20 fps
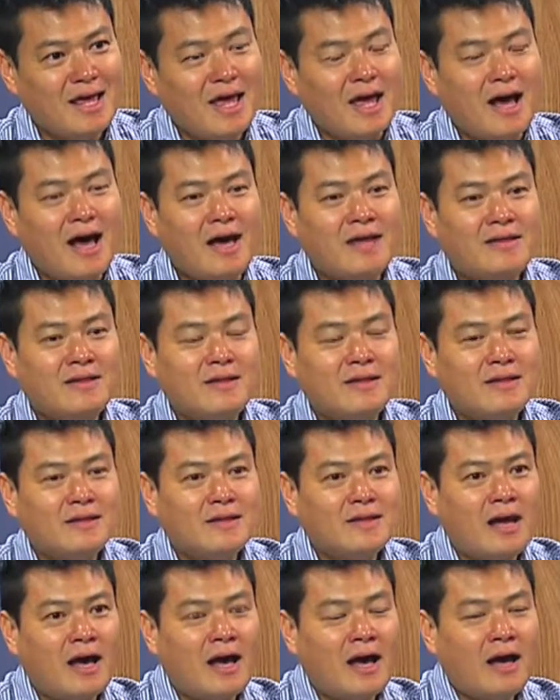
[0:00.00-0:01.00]
I
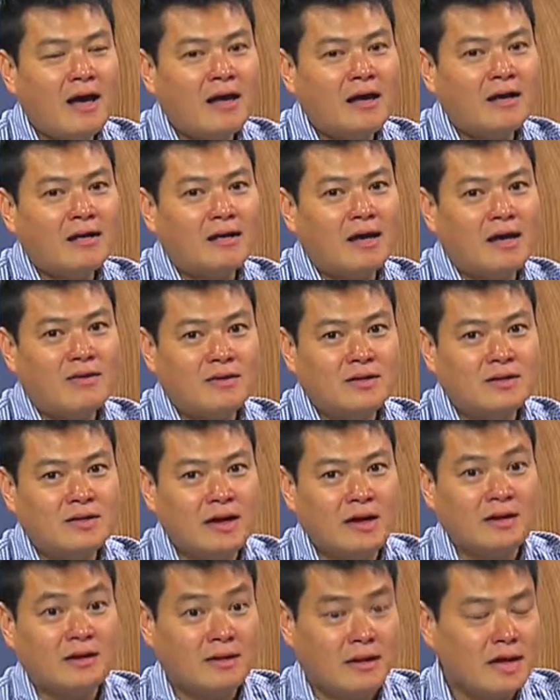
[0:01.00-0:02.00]
think that,
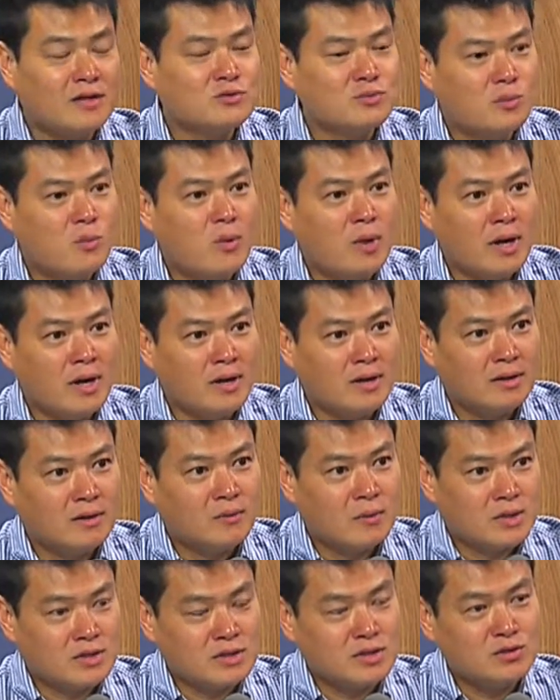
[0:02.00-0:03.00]
and that's
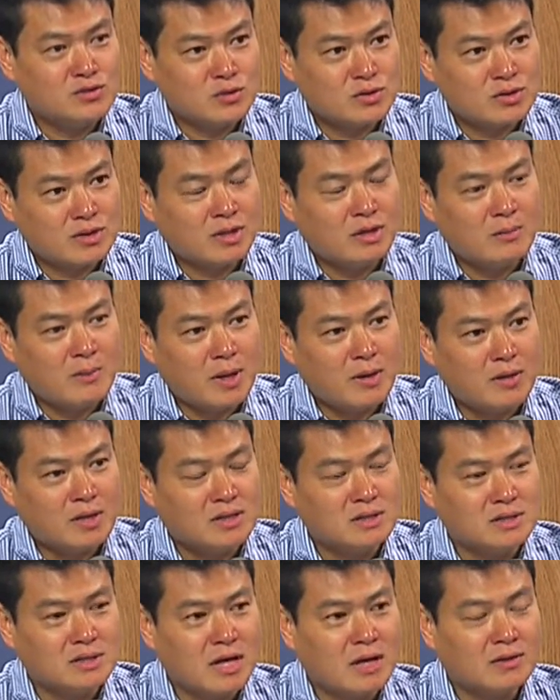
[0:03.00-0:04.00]
what's interesting about
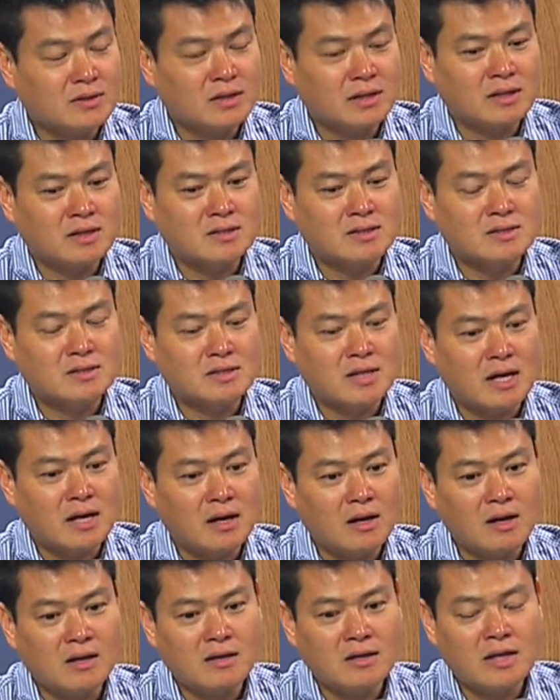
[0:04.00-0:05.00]
consulting is that a
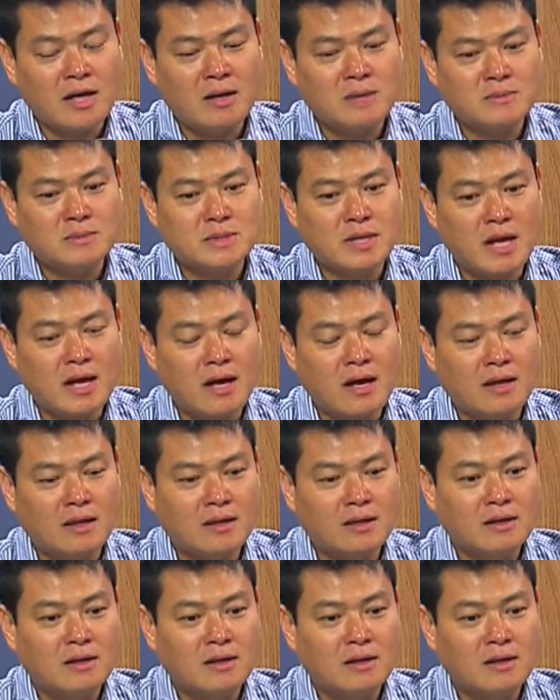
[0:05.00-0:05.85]
lot of times that